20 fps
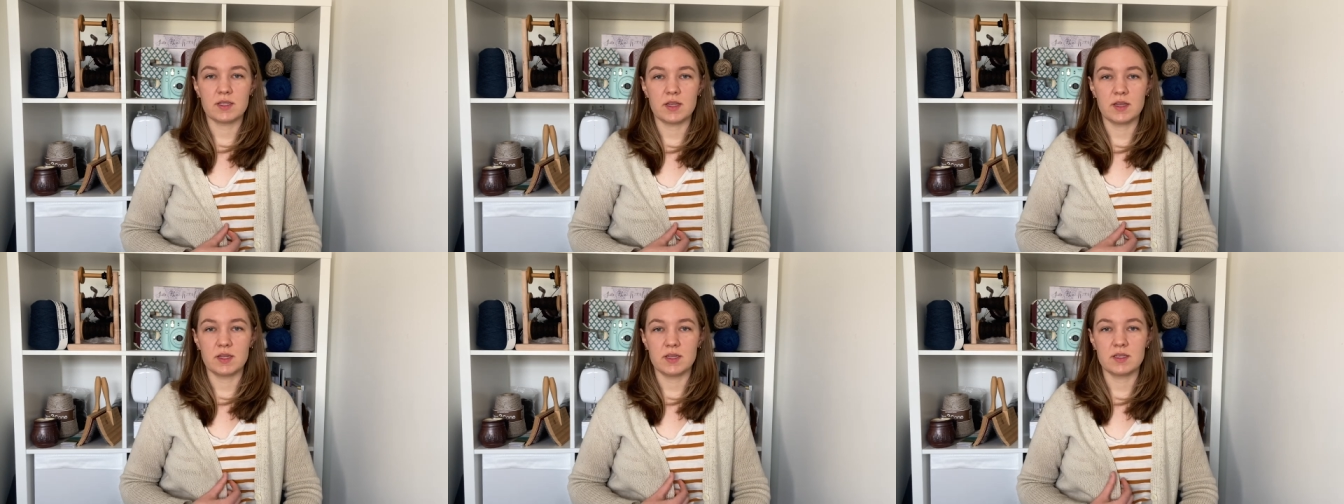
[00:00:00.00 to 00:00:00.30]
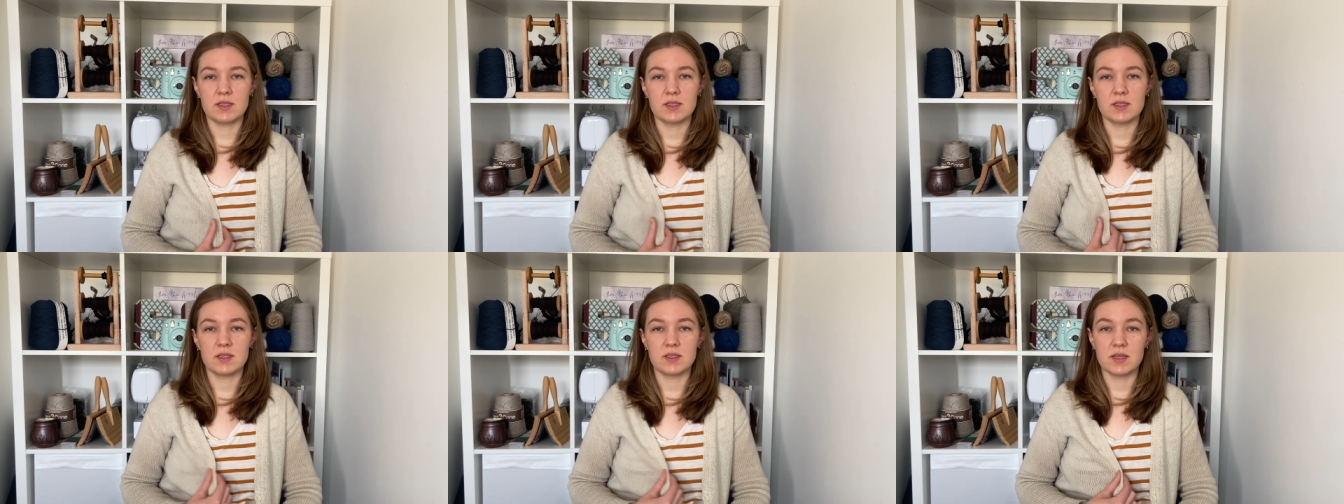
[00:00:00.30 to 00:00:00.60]

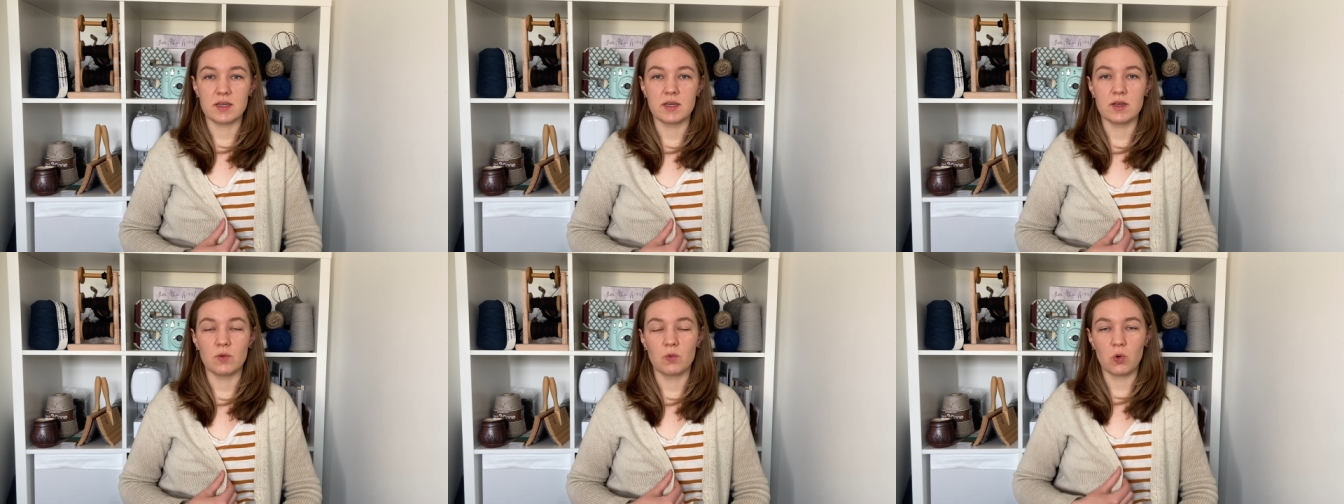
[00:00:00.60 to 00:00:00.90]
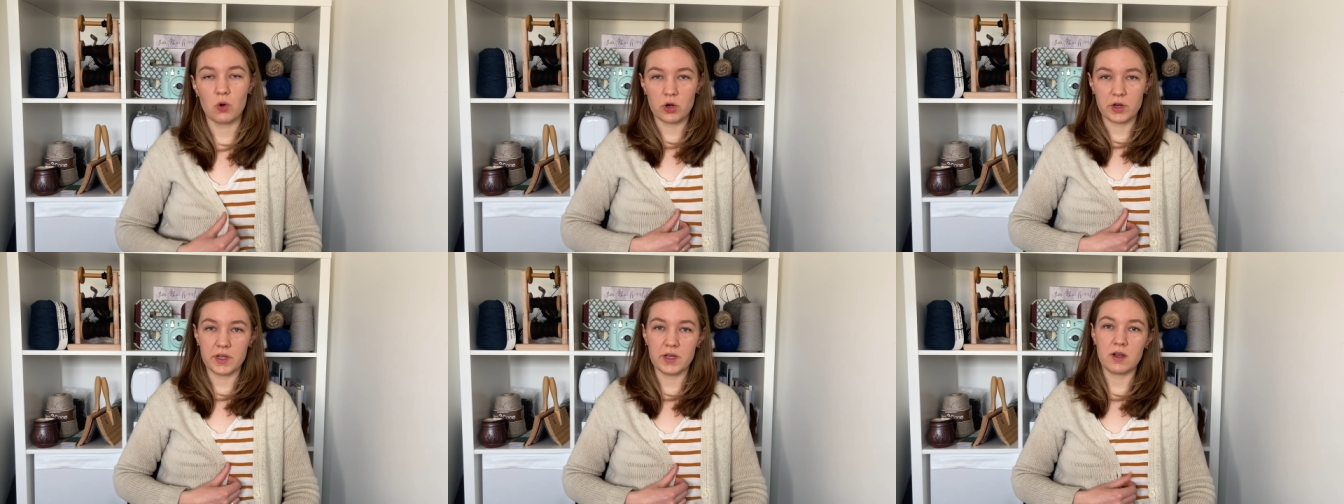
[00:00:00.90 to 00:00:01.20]
This is the
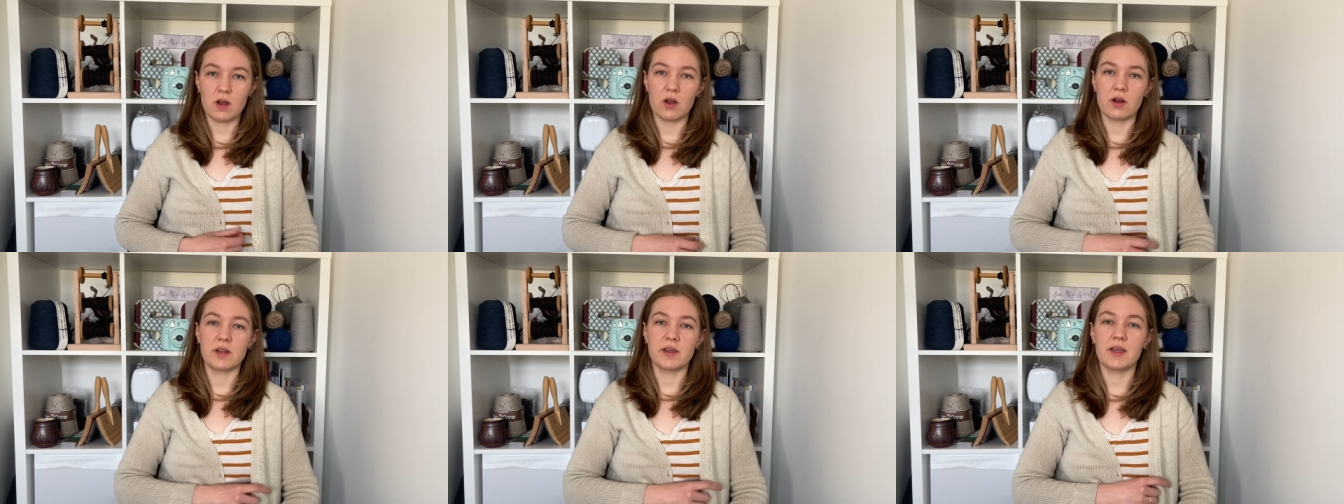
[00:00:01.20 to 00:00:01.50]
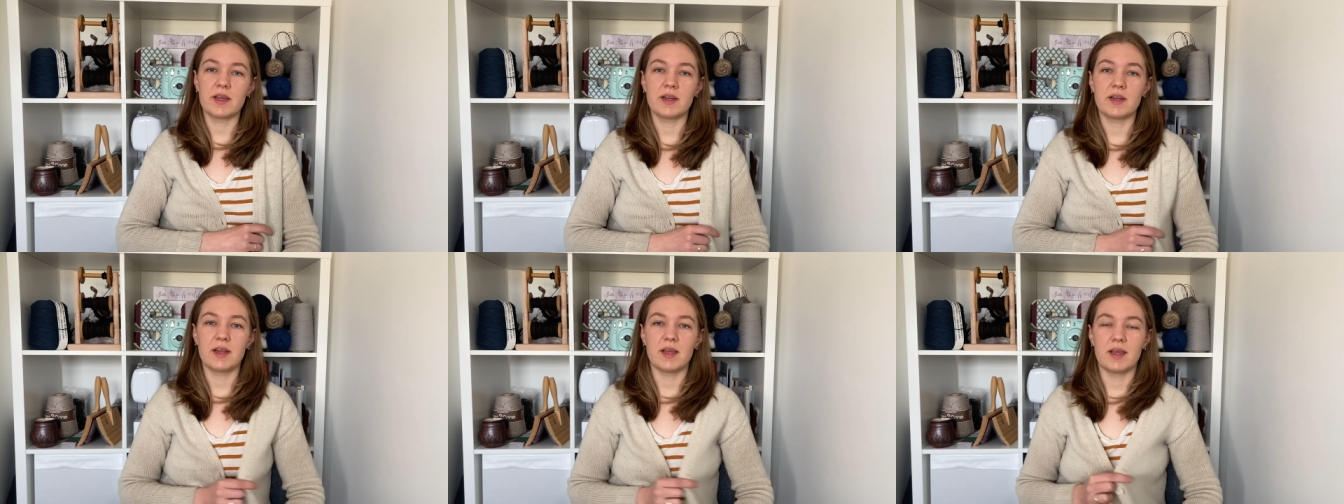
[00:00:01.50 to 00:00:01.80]
Wardie
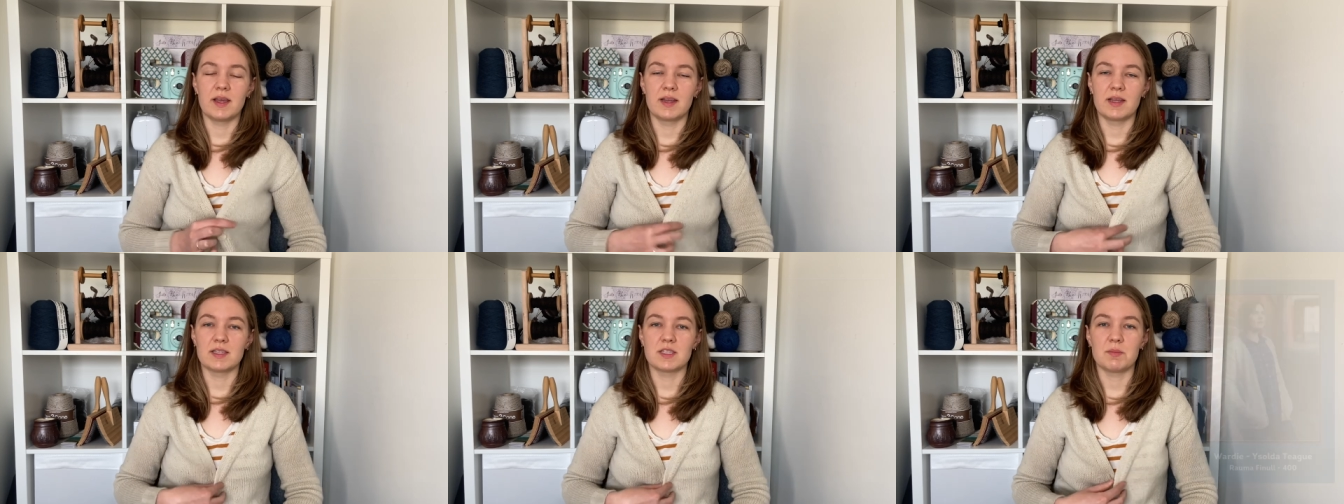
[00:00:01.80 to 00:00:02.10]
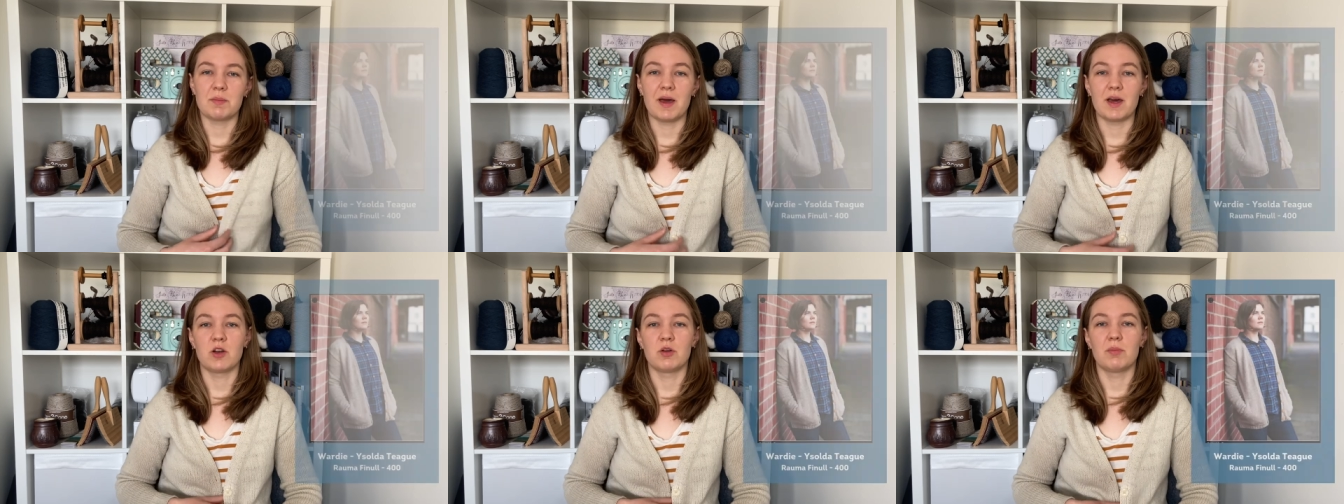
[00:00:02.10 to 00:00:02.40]
Cardigan, and it's a
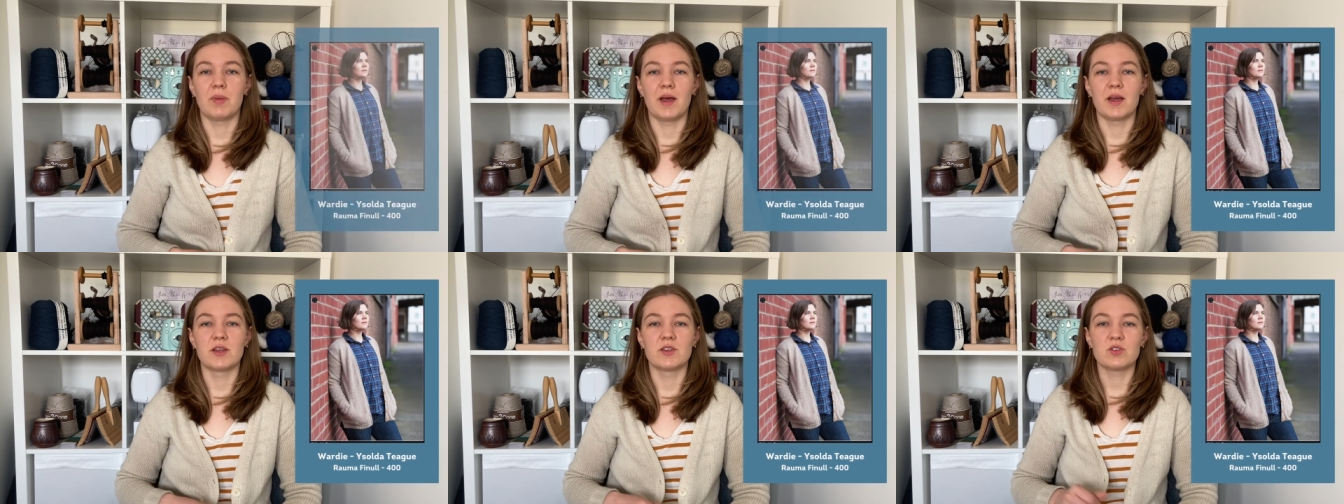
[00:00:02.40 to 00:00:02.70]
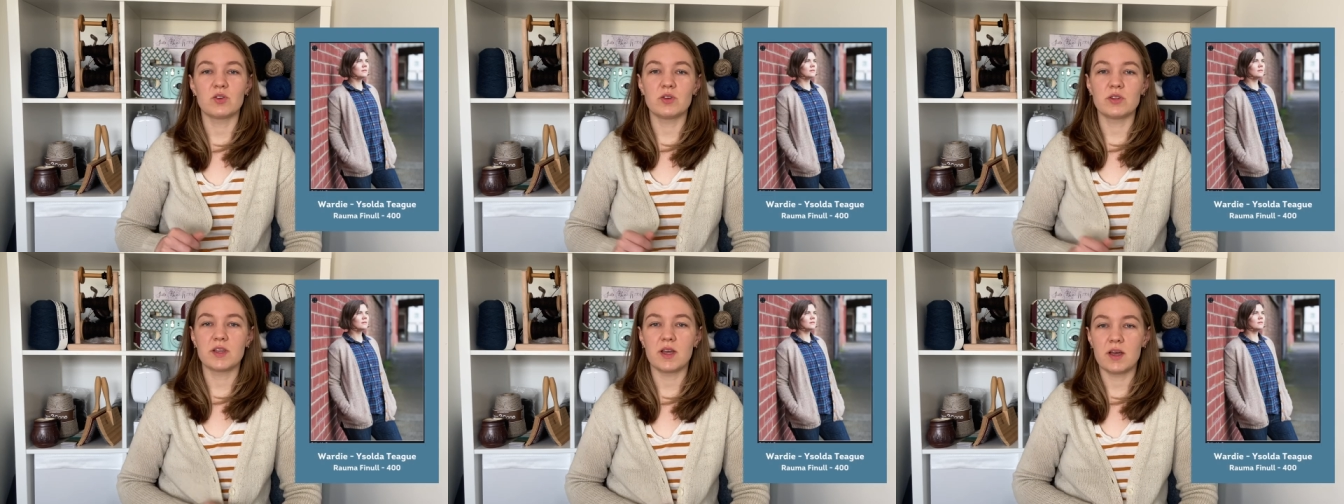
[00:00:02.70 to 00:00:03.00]
pattern by
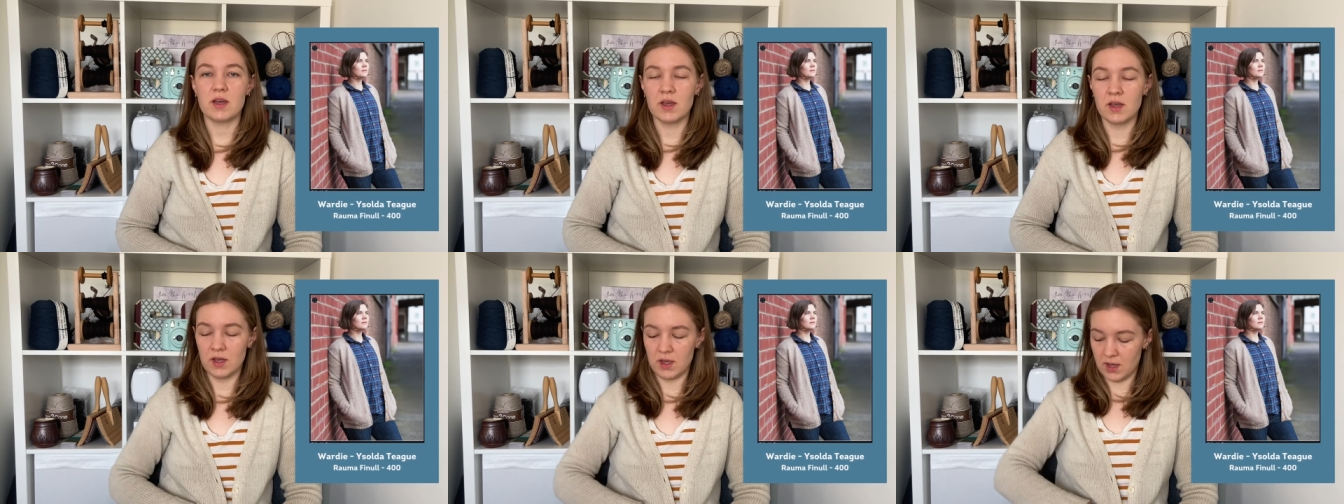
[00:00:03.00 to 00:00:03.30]
Isolde.